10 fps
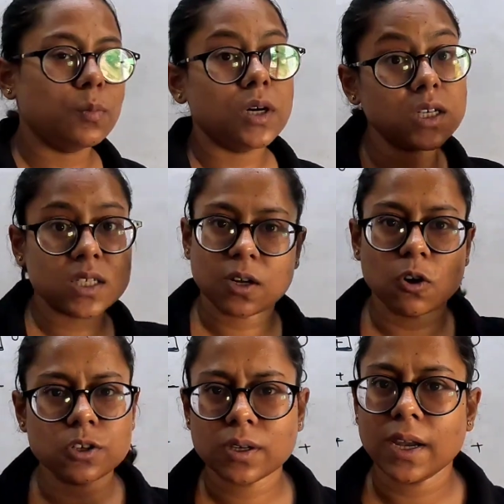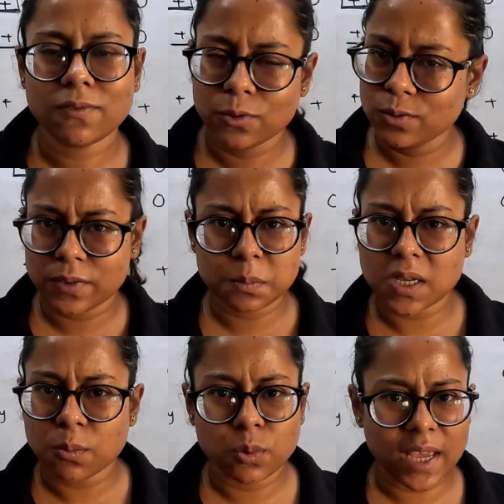the birds can also get food from
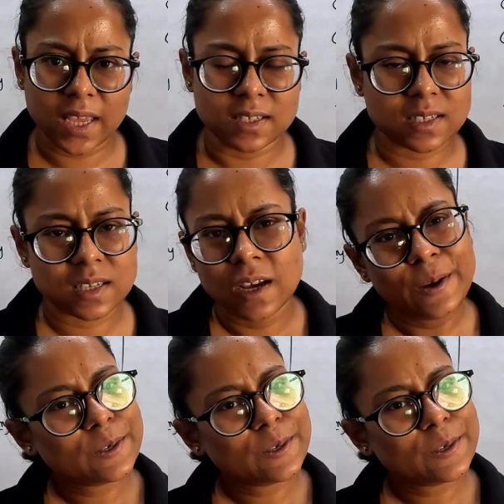somewhere else.